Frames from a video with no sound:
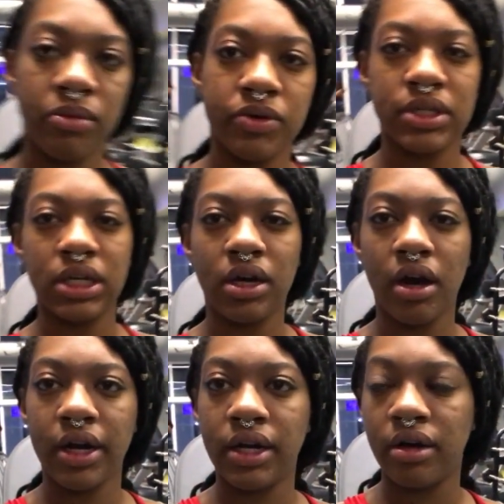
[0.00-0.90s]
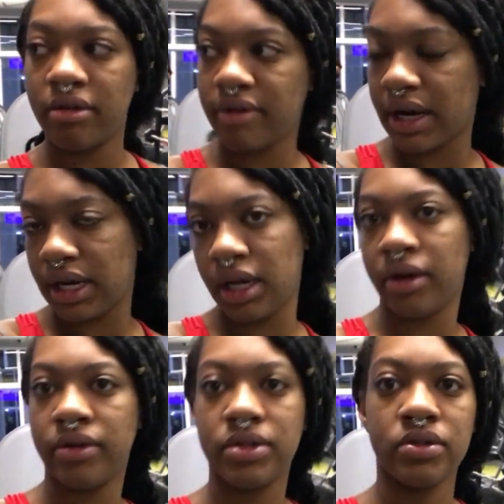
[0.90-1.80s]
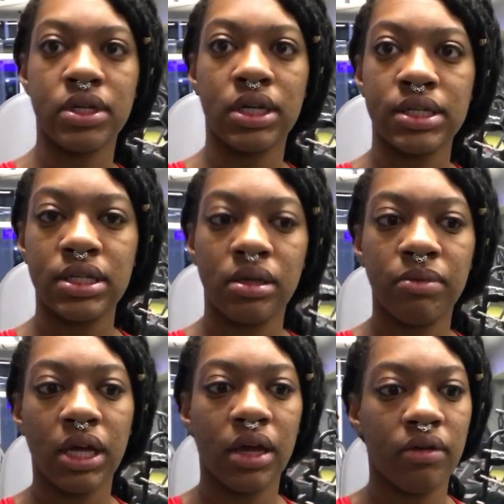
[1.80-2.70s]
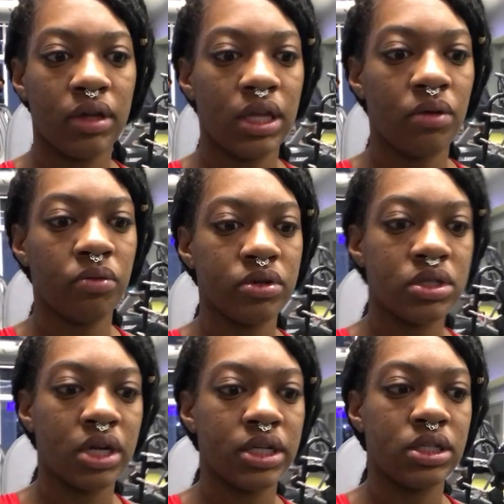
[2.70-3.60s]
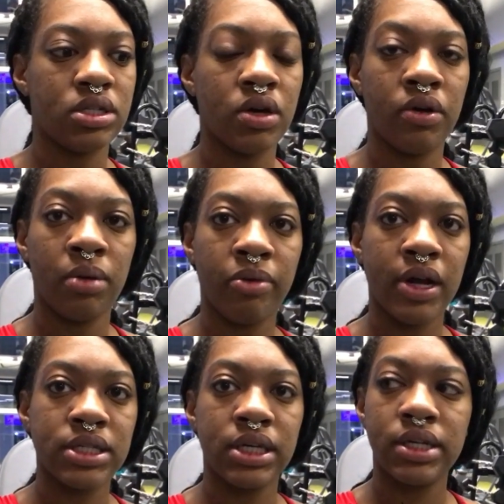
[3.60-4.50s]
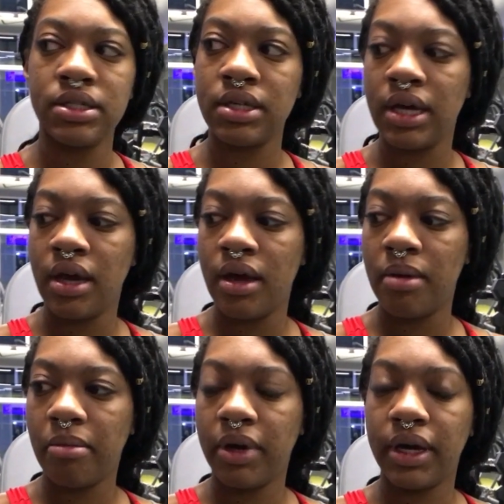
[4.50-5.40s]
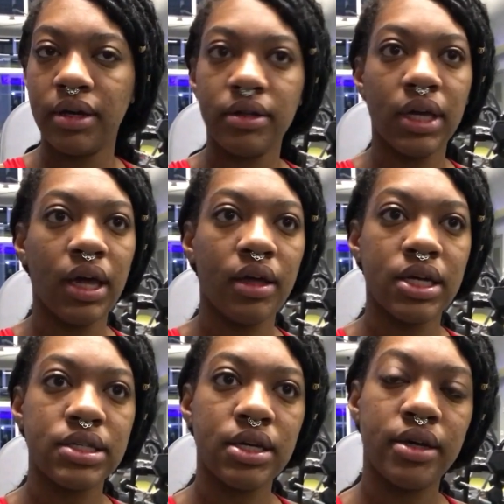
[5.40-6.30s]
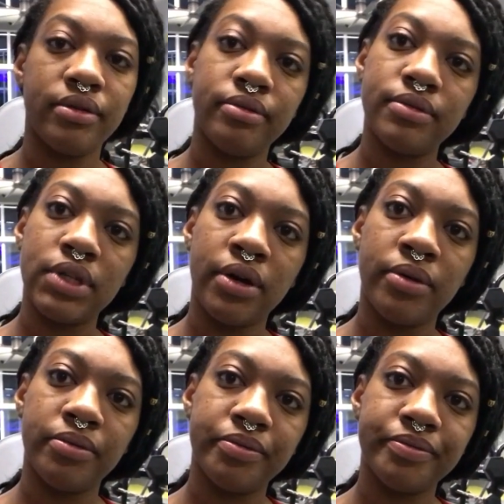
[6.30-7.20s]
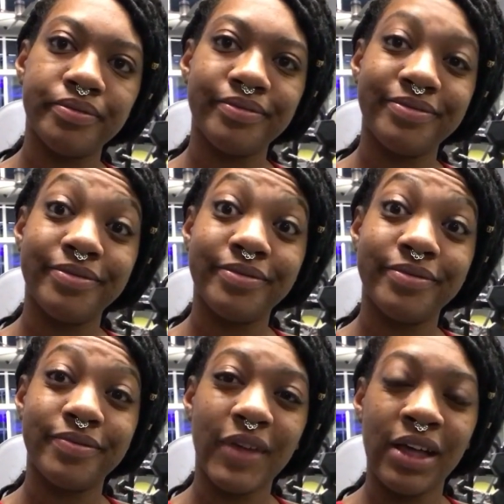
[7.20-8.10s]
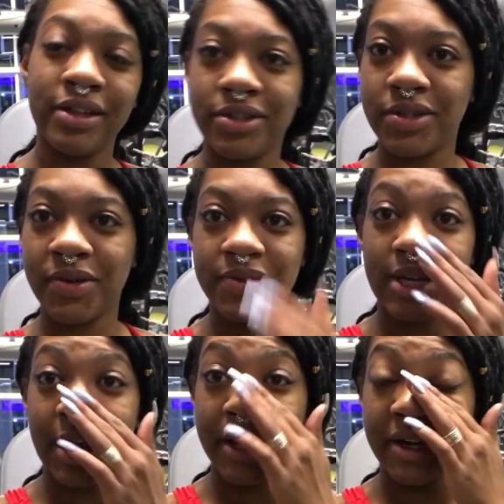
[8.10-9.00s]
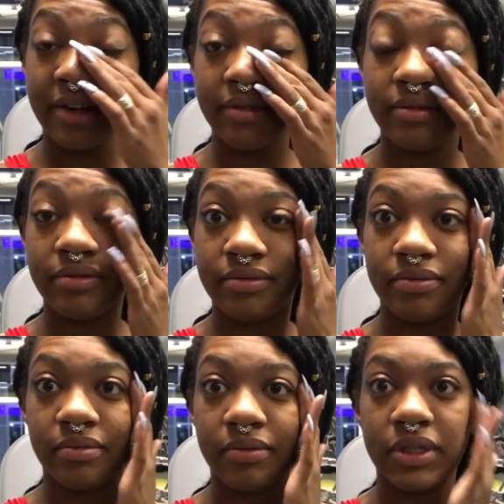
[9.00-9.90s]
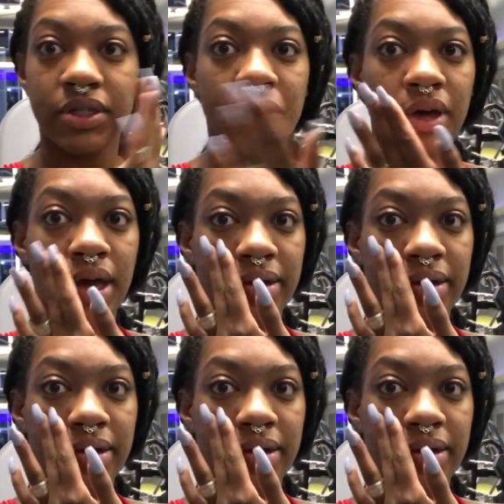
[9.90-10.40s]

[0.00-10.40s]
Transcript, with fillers: mostly cardio right now so she can slim down and then we'll start the toning process. But yeah, that's it. So I look so tired. It's okay